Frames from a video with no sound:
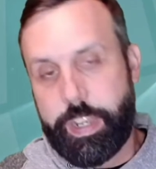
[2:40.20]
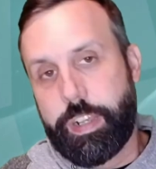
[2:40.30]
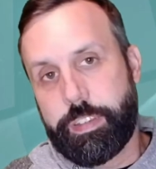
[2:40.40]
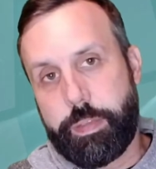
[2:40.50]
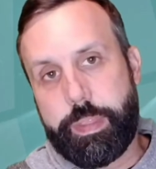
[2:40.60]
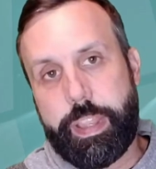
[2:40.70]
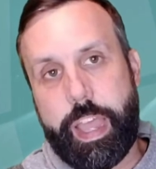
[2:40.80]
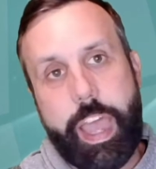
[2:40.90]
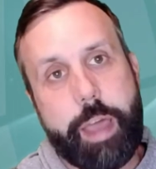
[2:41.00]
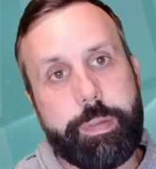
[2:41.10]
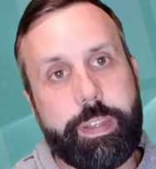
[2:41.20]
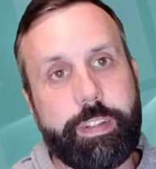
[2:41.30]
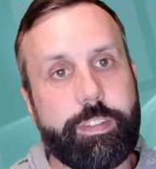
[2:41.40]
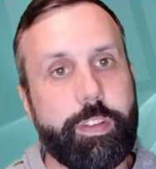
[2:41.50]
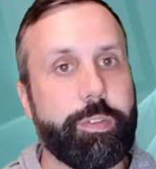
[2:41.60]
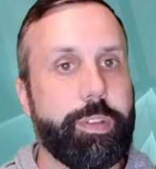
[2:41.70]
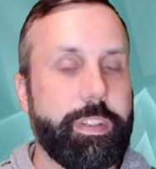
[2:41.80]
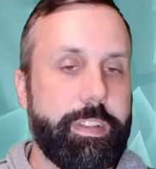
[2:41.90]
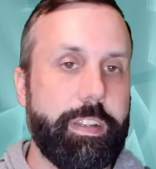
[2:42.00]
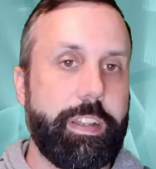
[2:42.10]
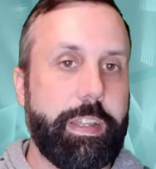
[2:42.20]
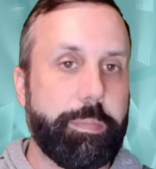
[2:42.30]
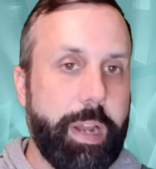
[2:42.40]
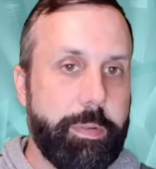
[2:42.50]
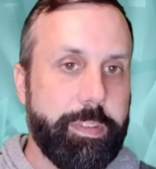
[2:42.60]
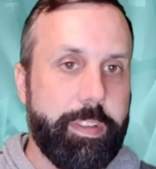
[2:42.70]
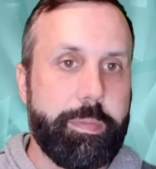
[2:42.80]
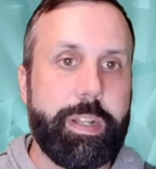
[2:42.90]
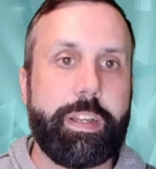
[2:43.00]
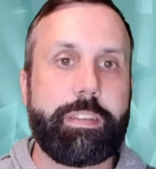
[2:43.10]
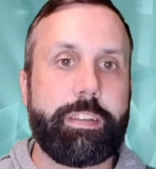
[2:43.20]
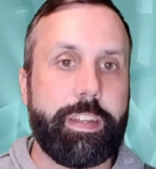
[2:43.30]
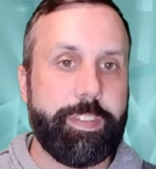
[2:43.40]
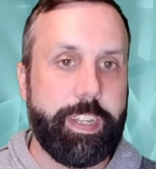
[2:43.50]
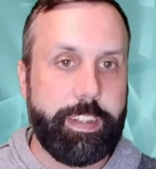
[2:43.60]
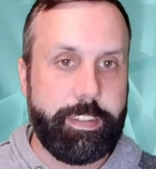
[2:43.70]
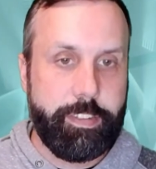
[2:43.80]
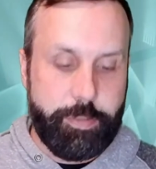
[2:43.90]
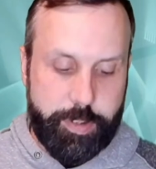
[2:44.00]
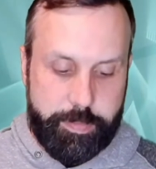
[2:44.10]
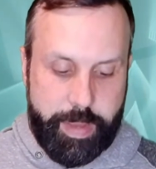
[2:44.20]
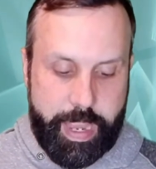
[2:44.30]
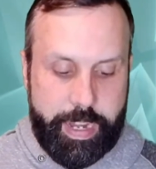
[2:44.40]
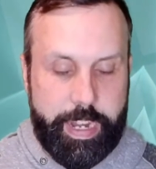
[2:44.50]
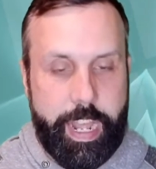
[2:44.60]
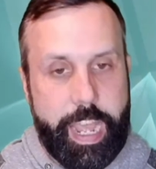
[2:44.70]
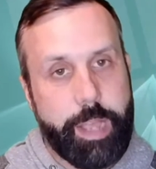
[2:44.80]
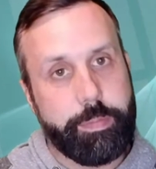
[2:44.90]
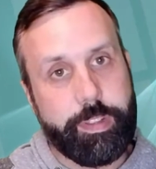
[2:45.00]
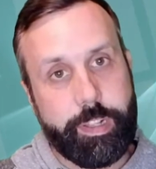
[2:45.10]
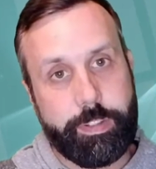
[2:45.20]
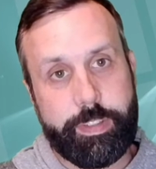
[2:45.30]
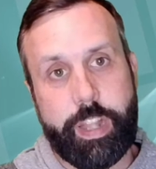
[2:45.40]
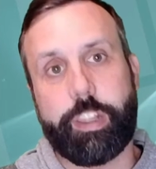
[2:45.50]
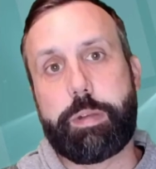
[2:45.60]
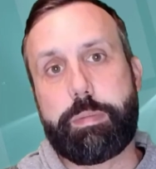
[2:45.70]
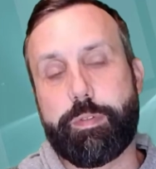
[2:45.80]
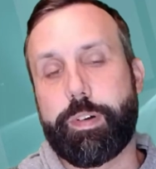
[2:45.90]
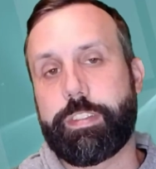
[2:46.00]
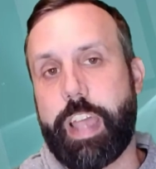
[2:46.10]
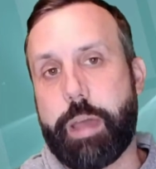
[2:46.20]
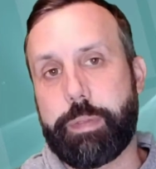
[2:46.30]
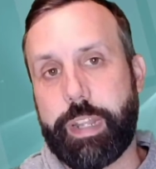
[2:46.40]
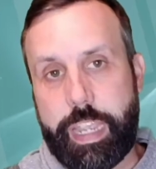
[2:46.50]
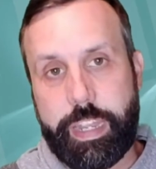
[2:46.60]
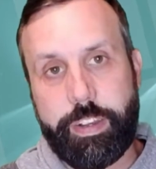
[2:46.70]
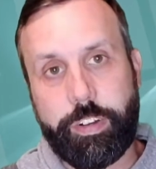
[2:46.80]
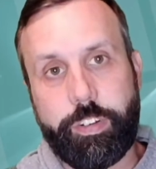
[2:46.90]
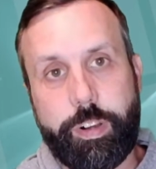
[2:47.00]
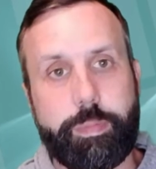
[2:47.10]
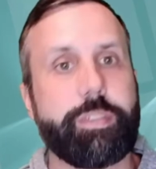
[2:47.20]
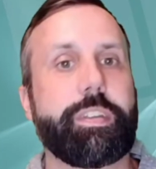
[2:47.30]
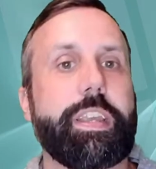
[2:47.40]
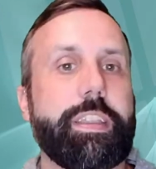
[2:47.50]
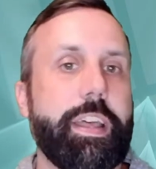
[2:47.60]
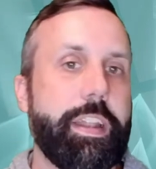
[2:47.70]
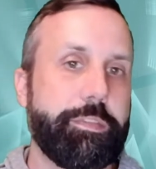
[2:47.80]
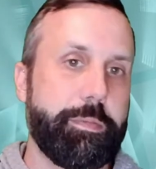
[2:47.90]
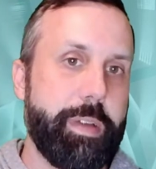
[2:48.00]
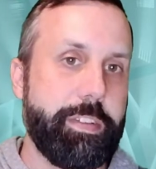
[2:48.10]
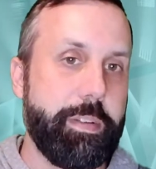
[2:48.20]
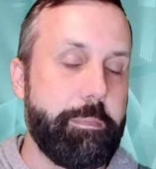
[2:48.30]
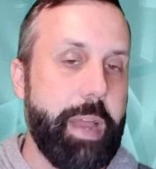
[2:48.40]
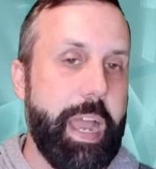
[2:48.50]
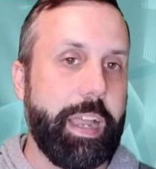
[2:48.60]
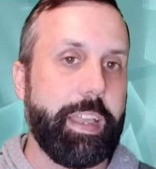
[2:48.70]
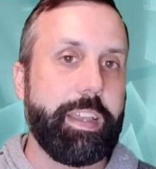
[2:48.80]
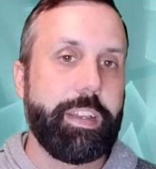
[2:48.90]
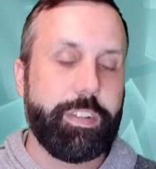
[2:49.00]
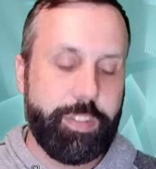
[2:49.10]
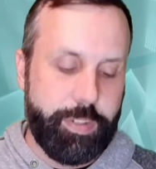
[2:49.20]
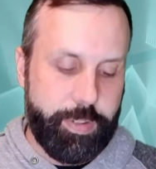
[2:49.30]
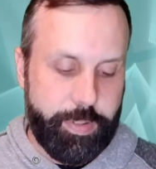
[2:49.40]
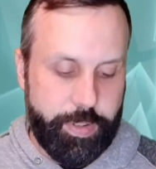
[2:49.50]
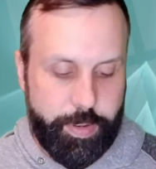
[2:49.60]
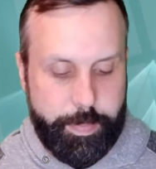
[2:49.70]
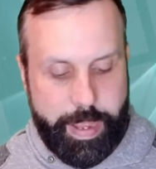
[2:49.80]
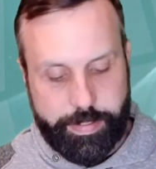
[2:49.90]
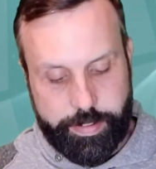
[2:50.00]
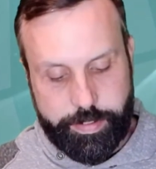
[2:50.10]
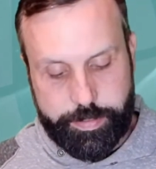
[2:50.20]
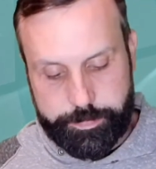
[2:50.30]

something that happened. So let's say they prayed with somebody, a significant decision was made, and it helps close that loop of what's happening in your groups to get that information back to your pastors.